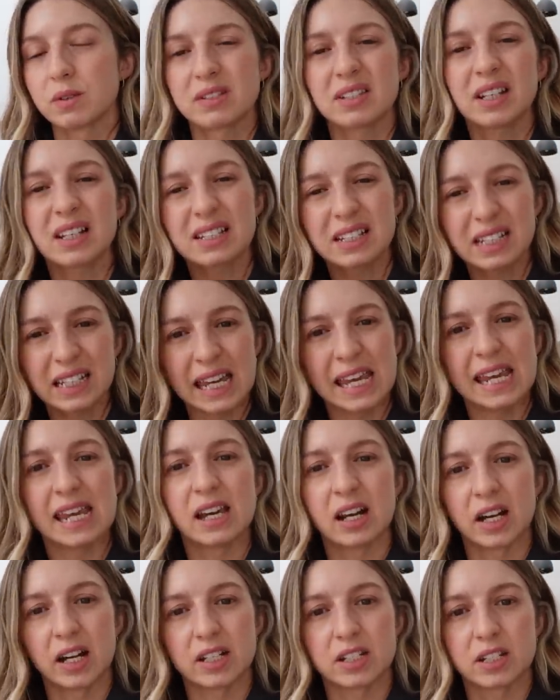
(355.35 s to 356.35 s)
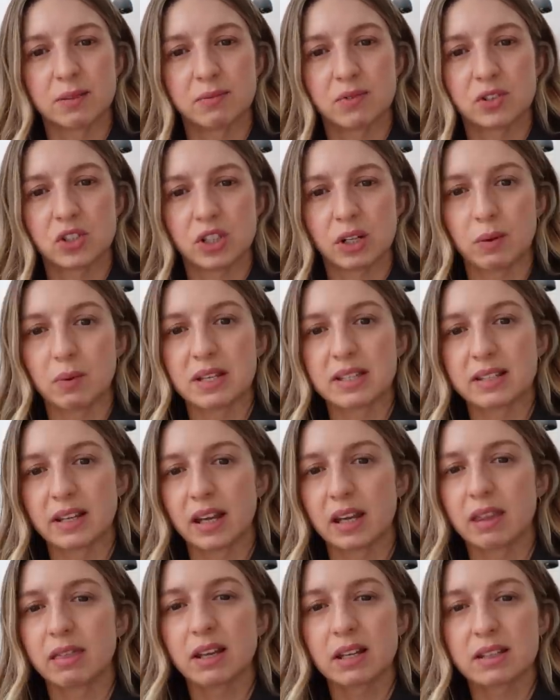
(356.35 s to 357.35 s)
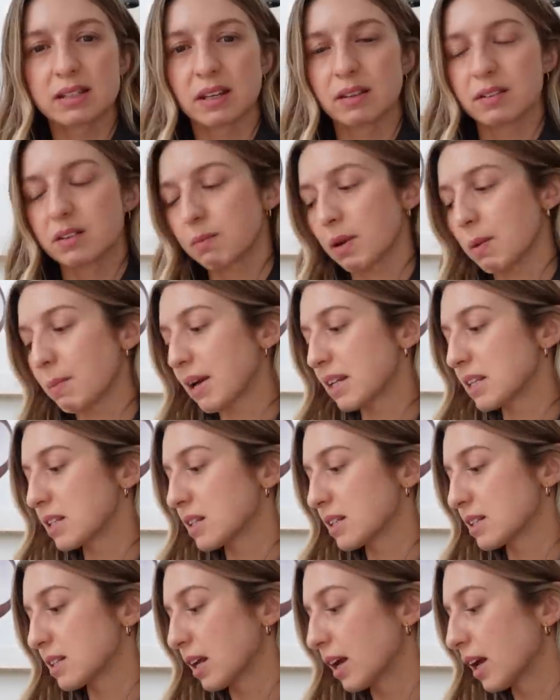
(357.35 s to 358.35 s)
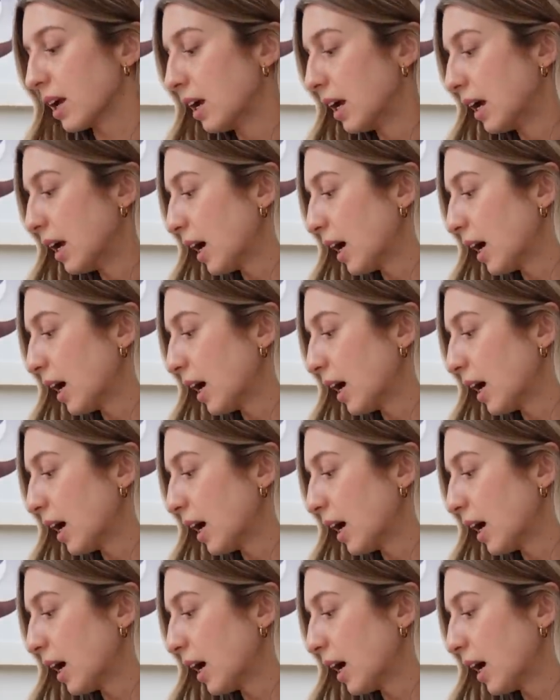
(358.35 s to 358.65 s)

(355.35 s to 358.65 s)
Six key items, shall we say. That sounds a bit better, doesn't it?